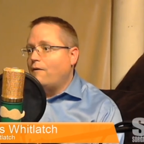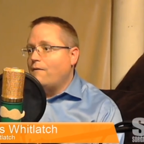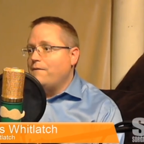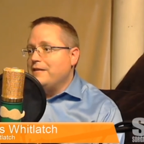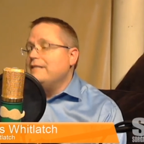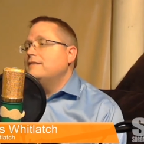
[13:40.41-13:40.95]

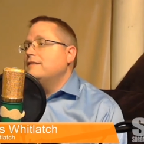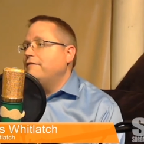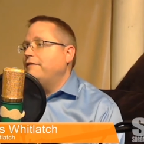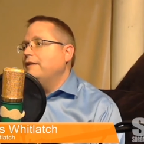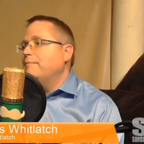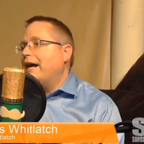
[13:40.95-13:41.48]
needs the
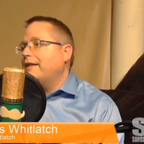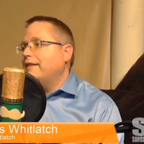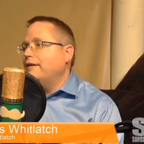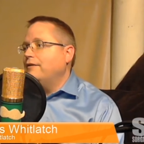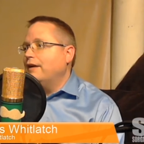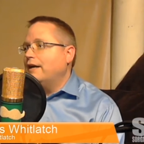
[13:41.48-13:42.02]
feedback
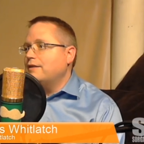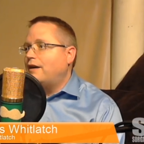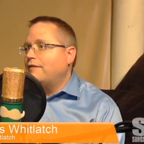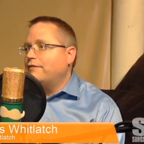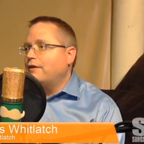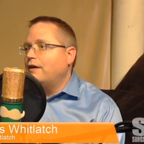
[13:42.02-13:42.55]
that you guys
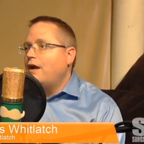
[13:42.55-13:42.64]
offer.